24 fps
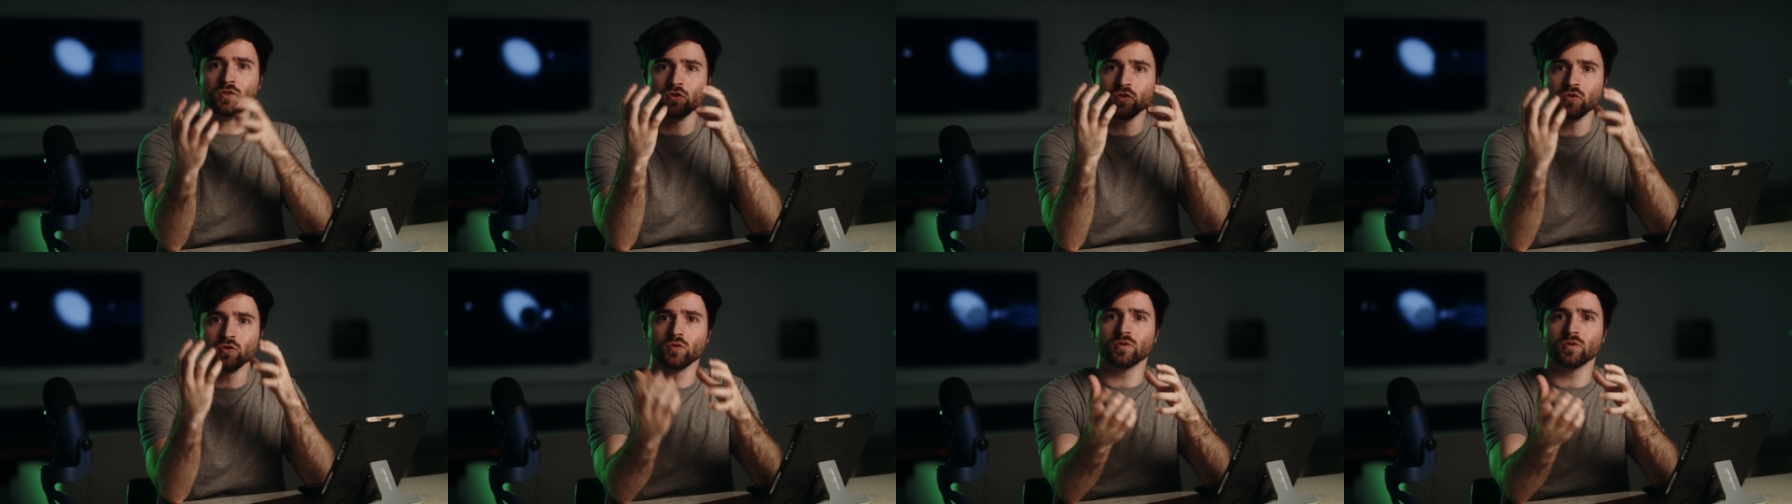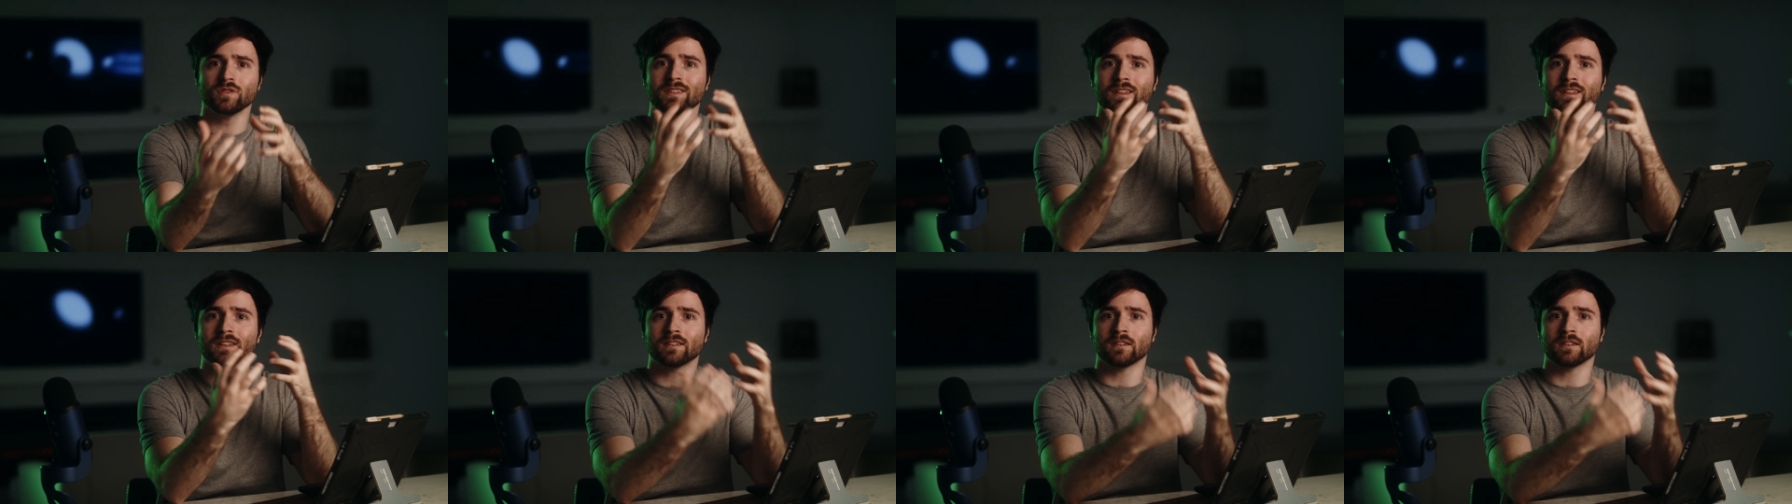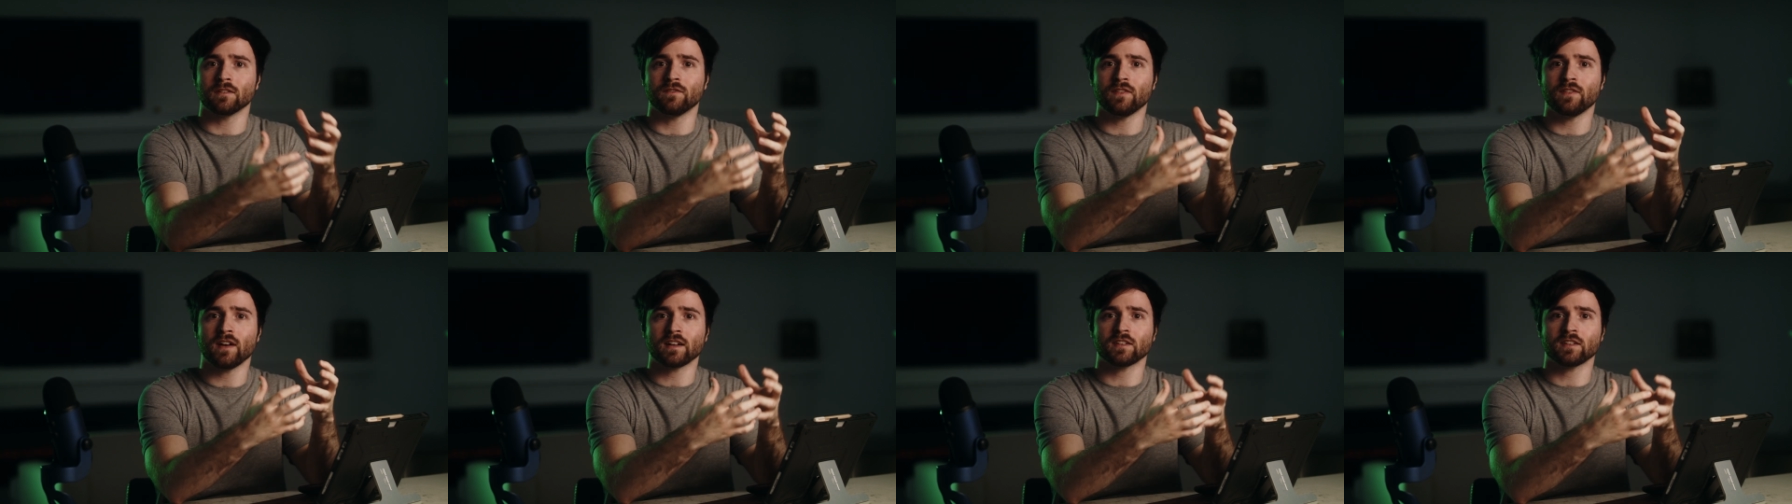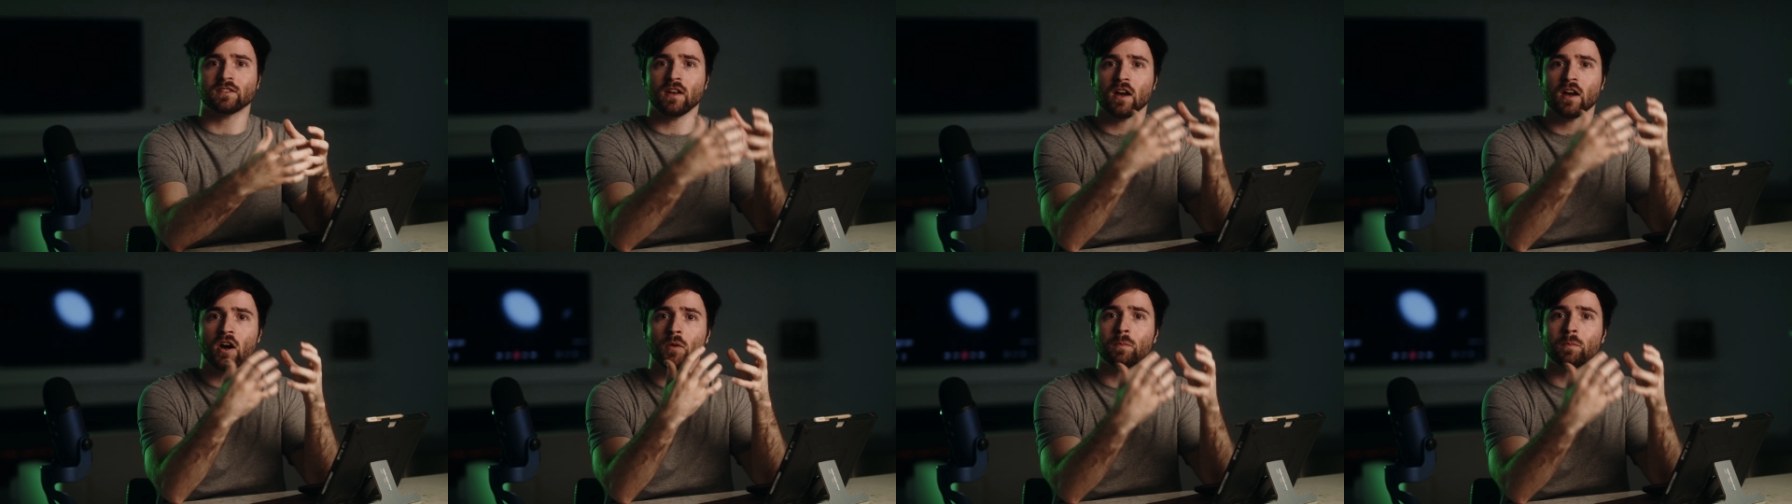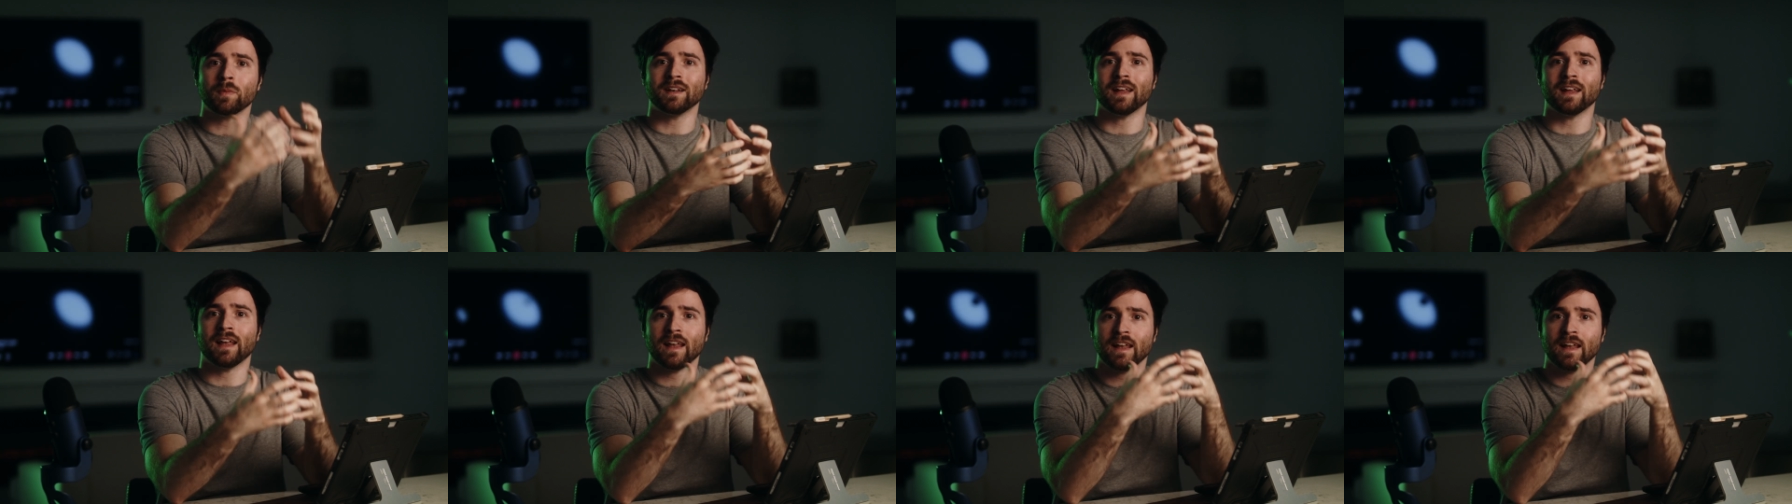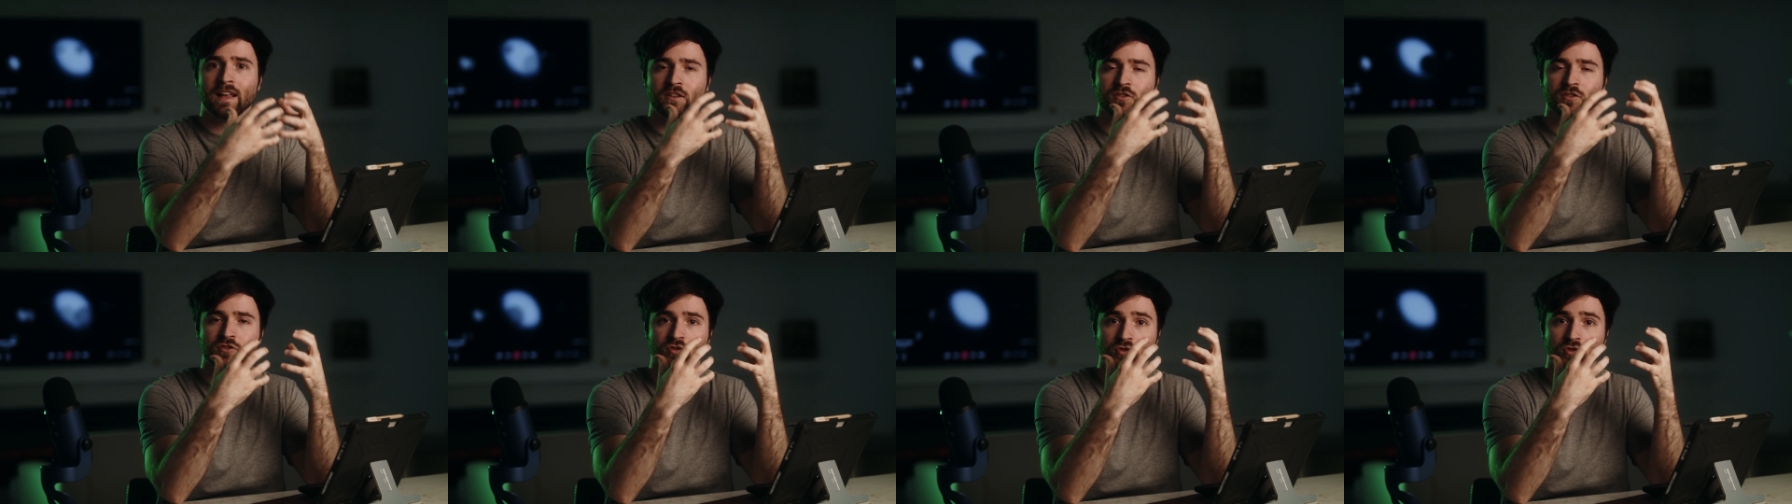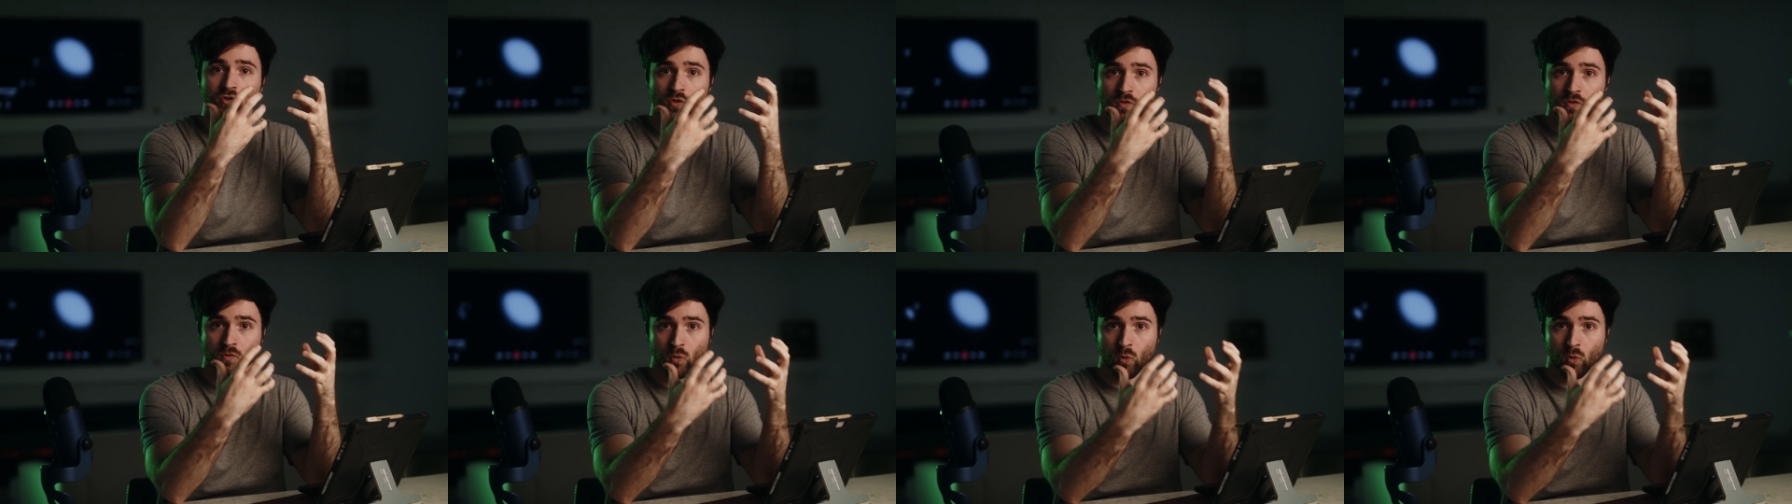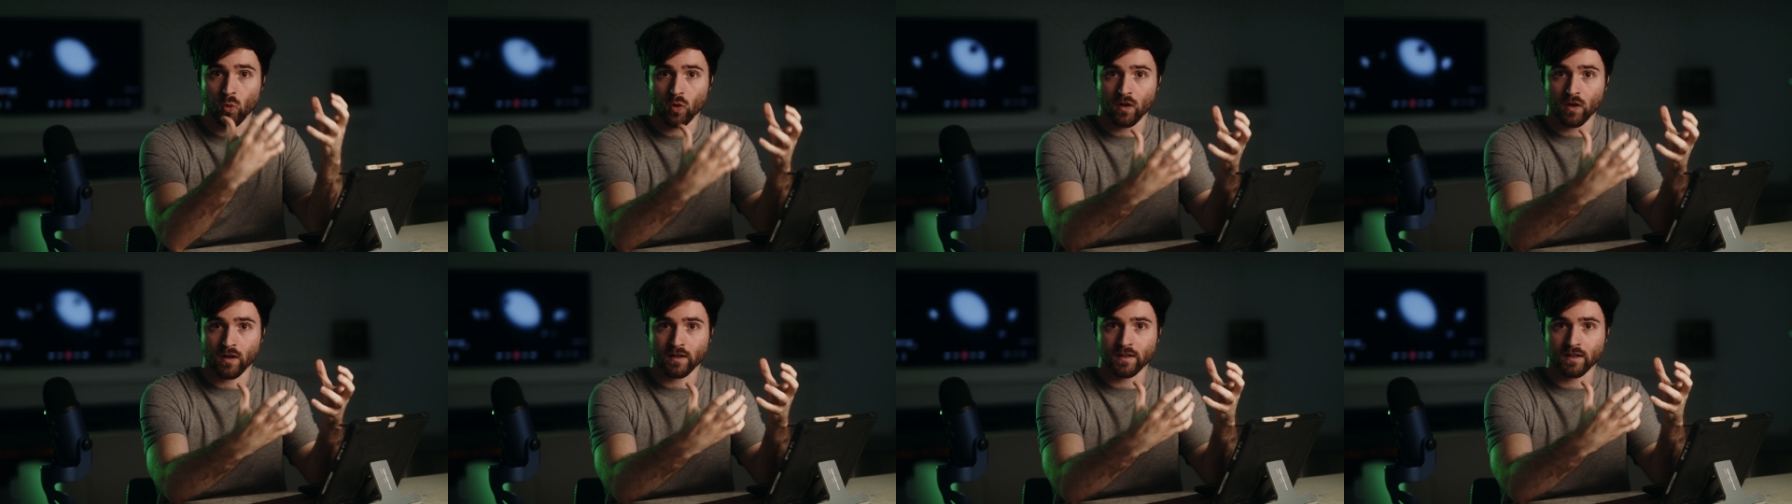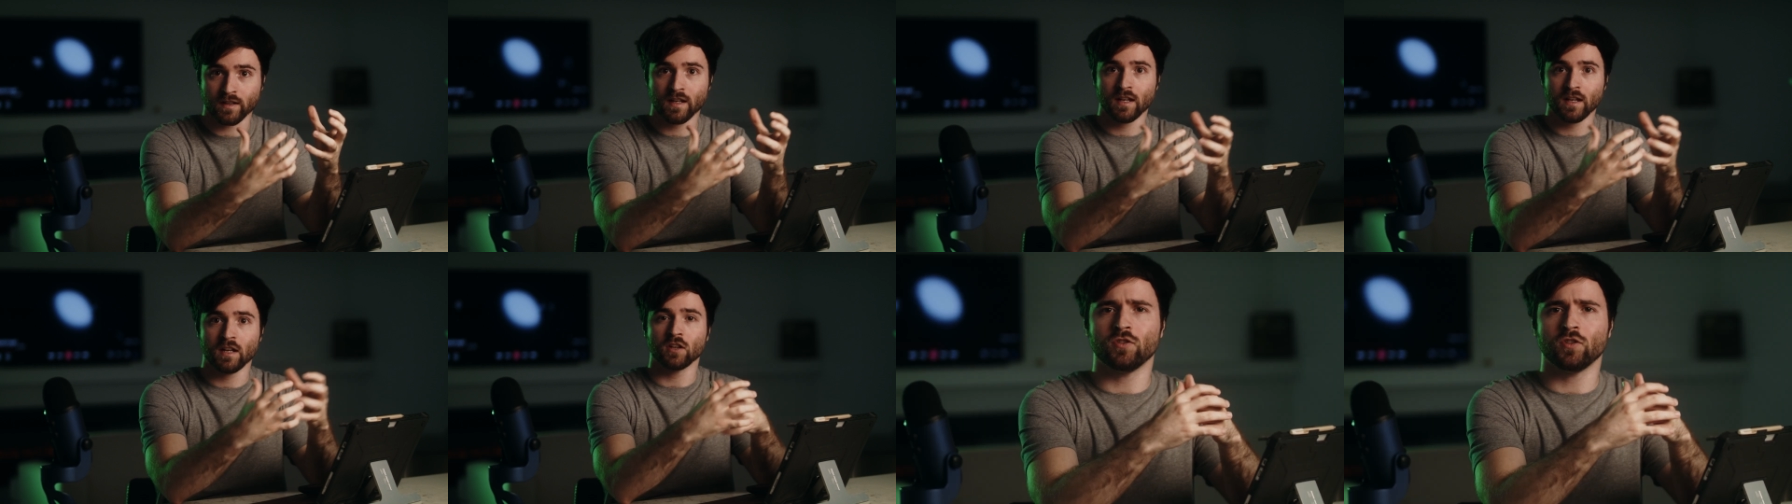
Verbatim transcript: use this effect to help enhance your work.